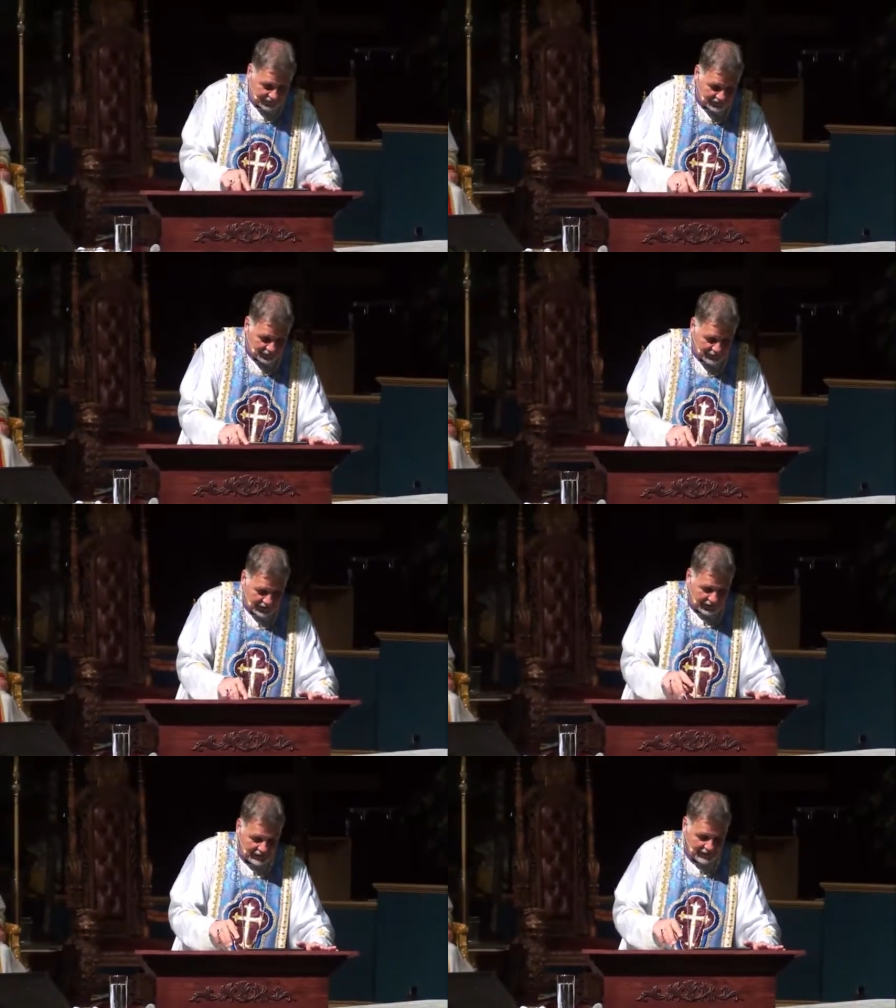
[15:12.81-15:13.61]
It's
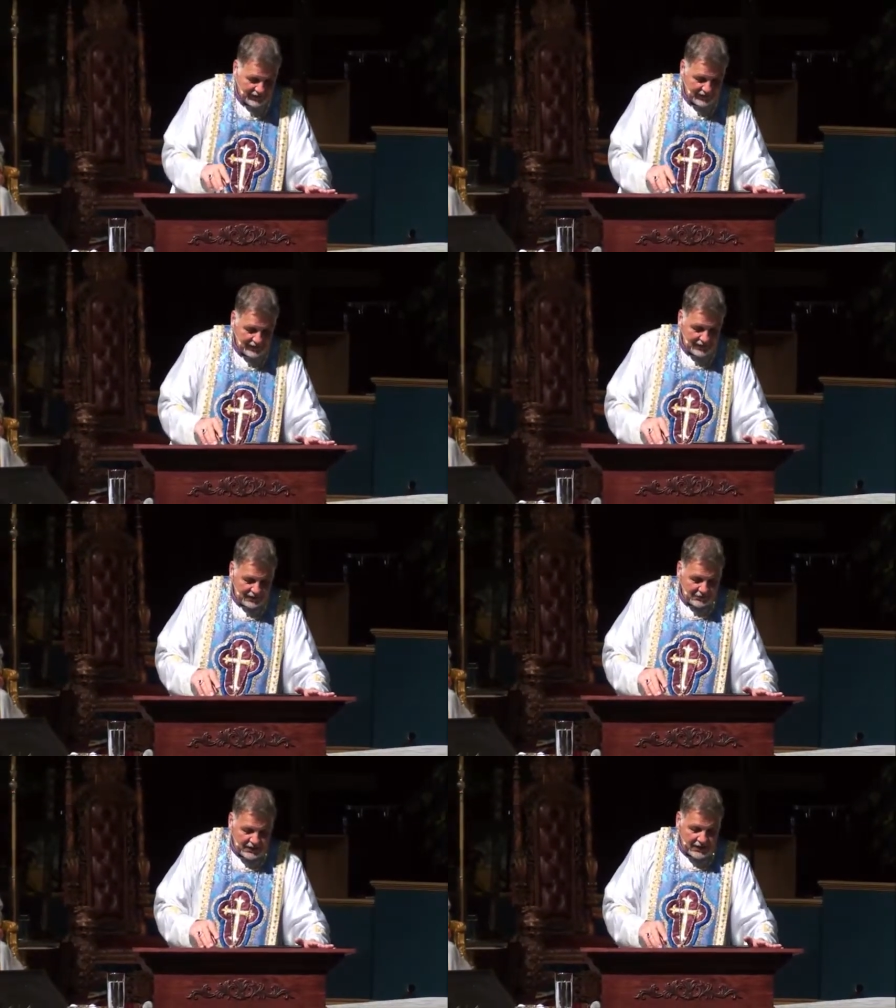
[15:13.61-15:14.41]
okay.
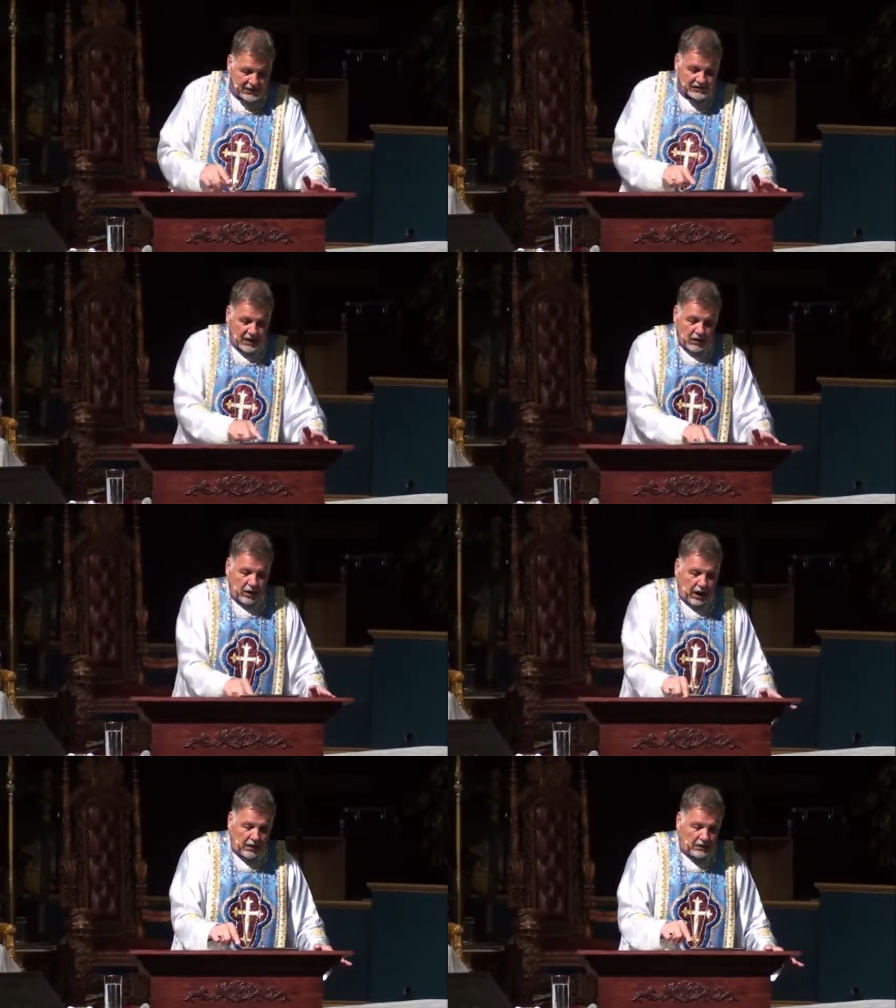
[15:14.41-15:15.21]
Because,
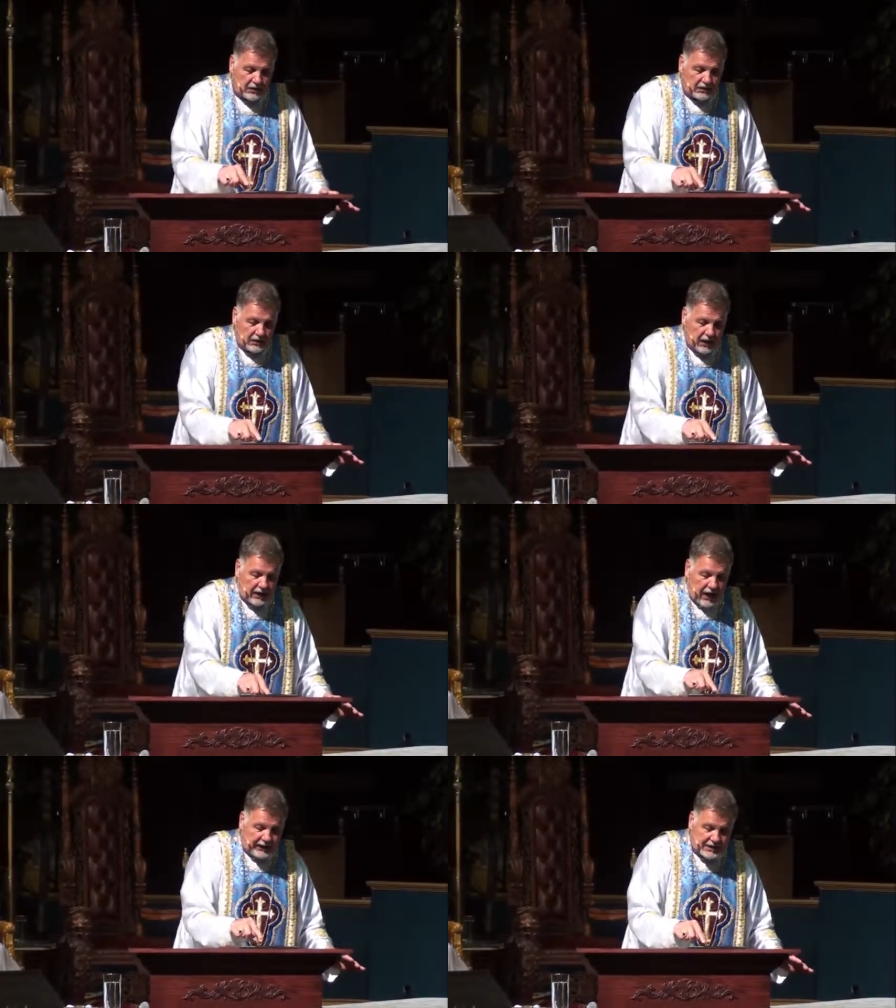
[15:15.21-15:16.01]
uh, look,
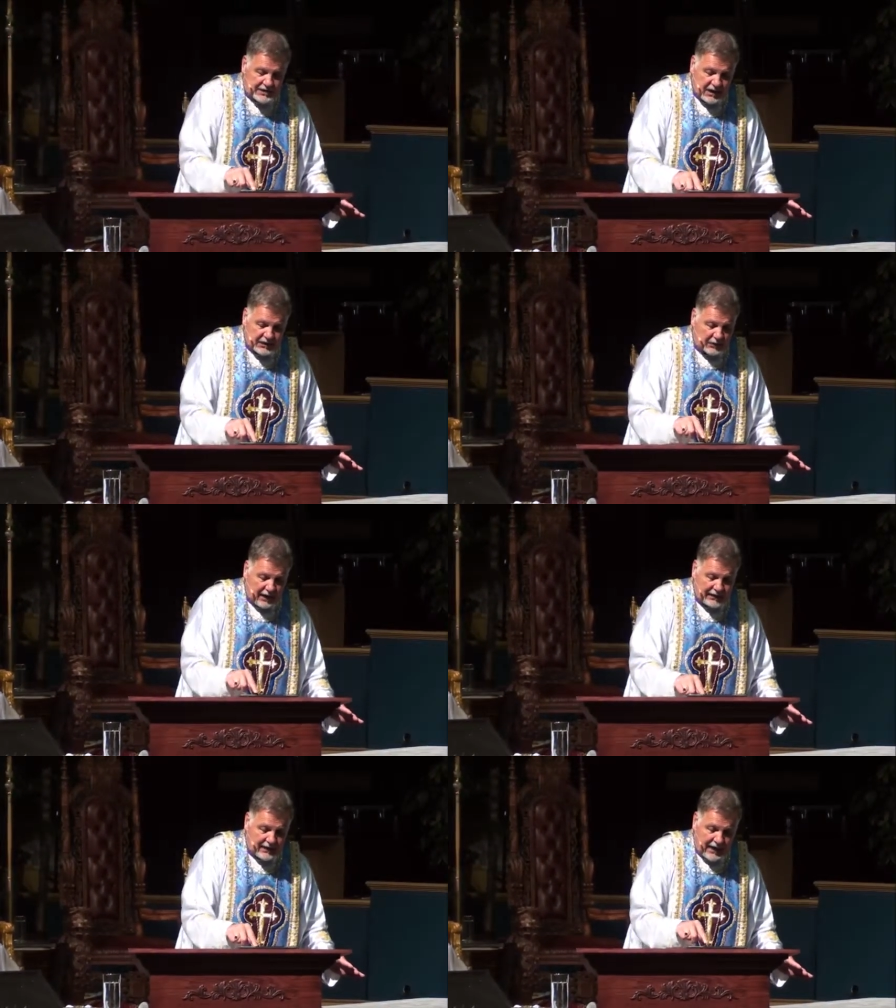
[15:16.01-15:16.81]
I can tell you
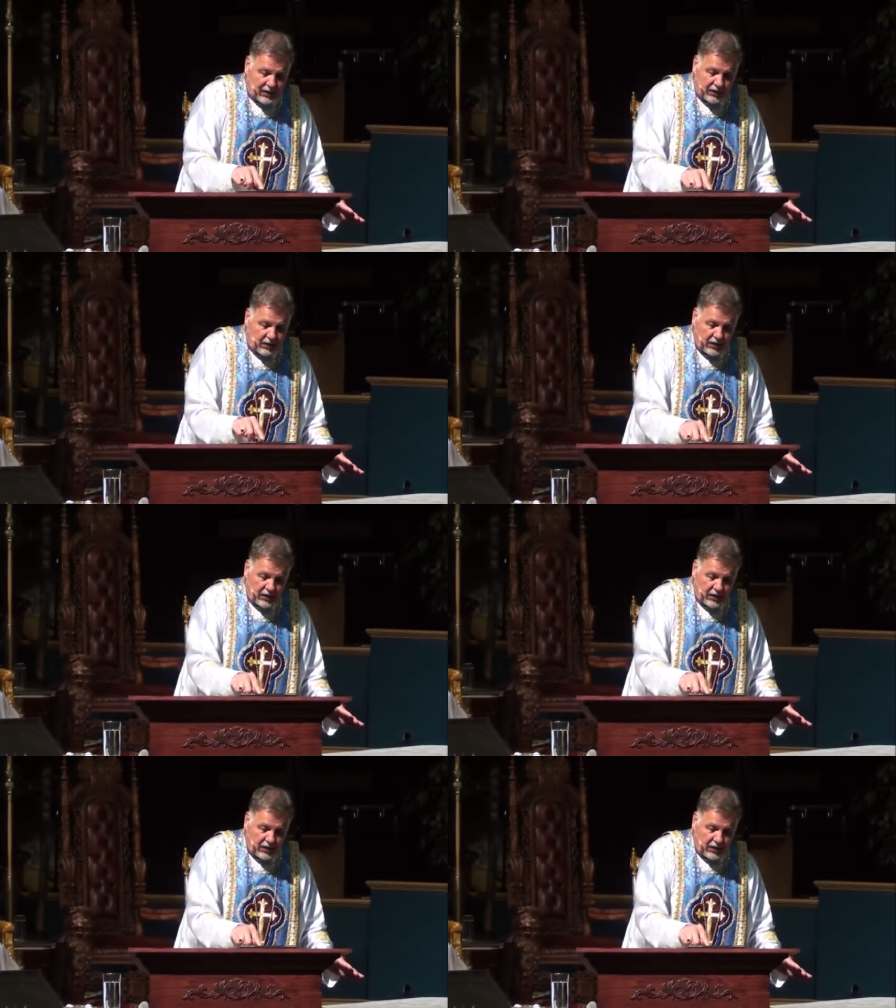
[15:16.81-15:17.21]
right now,